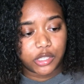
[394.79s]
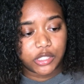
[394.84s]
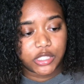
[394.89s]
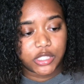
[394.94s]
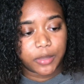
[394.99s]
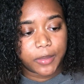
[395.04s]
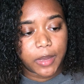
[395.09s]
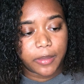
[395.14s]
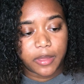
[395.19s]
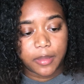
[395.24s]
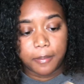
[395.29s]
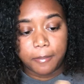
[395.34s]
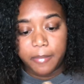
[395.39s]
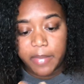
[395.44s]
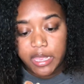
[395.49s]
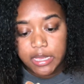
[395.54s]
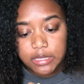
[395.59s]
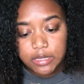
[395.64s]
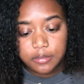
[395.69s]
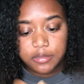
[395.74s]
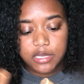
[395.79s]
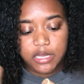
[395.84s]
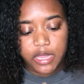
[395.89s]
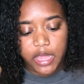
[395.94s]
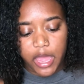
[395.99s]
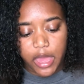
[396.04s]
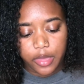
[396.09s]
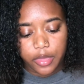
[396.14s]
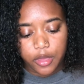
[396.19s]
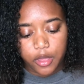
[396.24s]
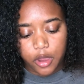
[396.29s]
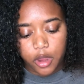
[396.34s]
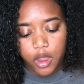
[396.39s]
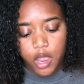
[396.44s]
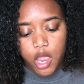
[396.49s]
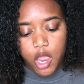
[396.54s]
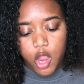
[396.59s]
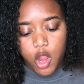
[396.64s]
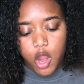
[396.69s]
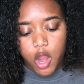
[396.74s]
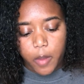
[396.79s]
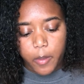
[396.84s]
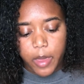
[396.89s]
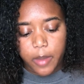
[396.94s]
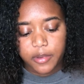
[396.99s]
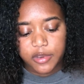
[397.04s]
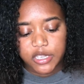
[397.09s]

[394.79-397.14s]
So maybe mix them together, or maybe